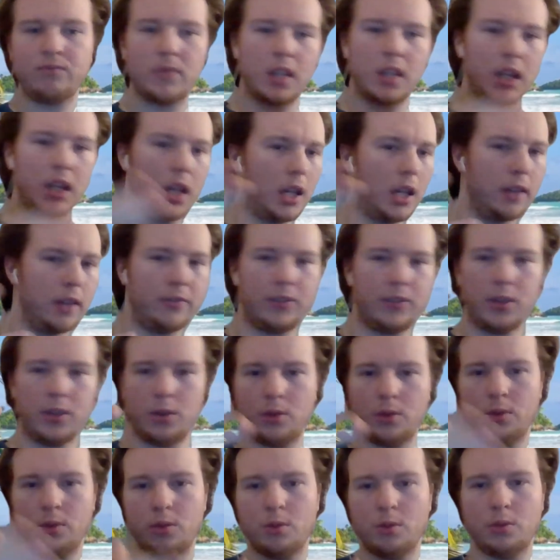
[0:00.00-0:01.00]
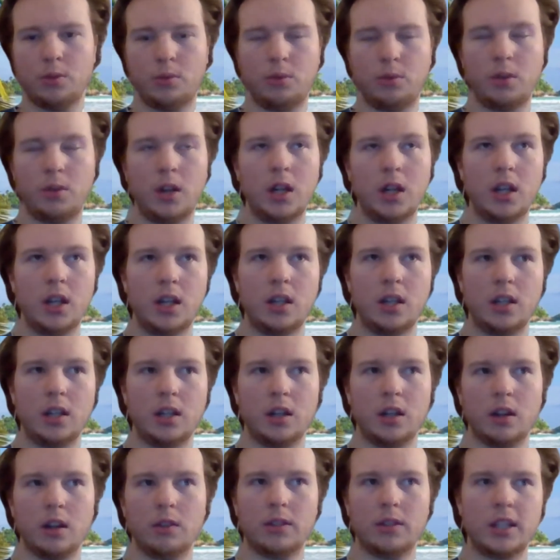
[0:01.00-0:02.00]
if you,
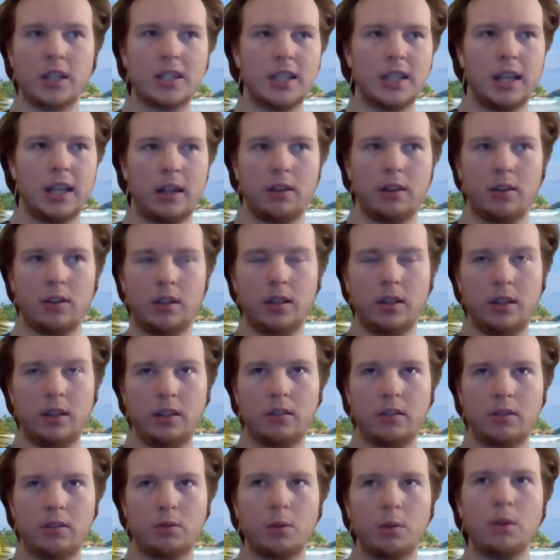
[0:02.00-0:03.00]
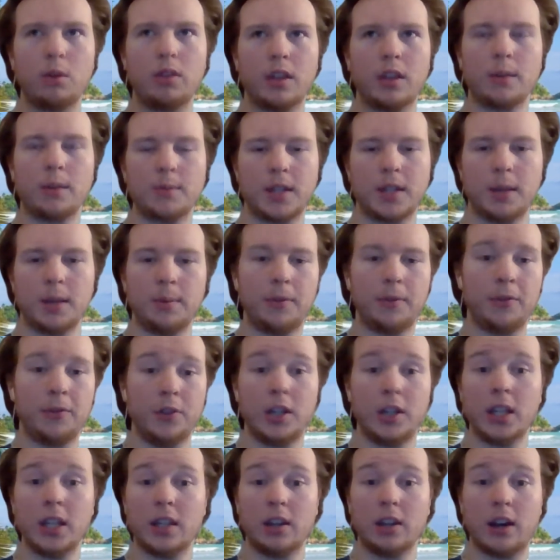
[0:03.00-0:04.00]
throw a thumbs up if you
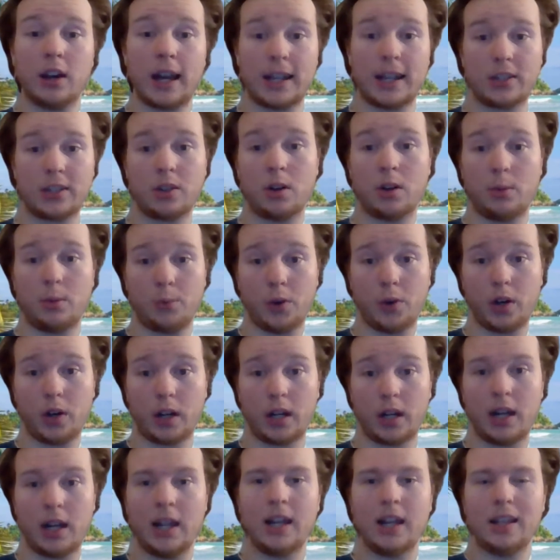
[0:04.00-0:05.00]
did the last homework.